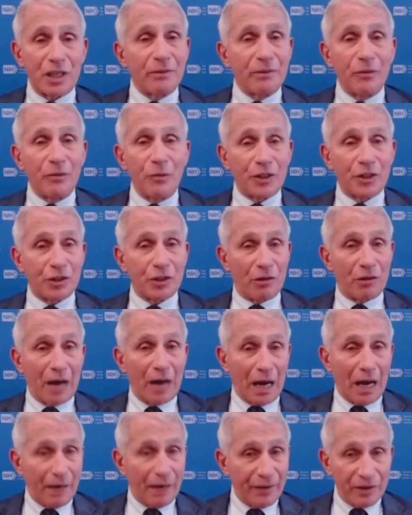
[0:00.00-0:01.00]
some of which are
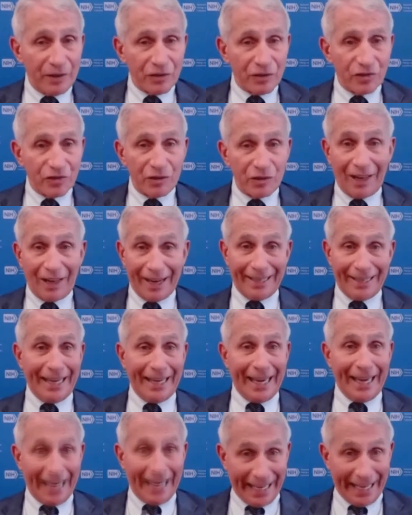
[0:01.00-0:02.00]
obvious, like
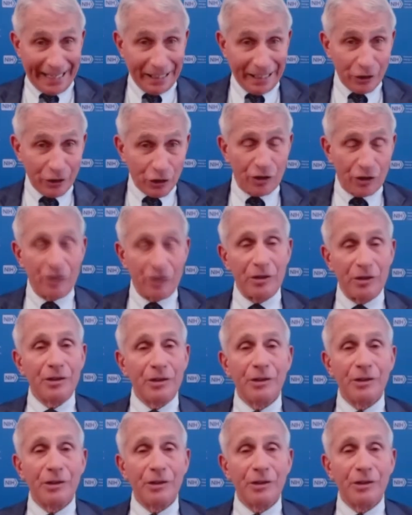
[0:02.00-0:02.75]
age.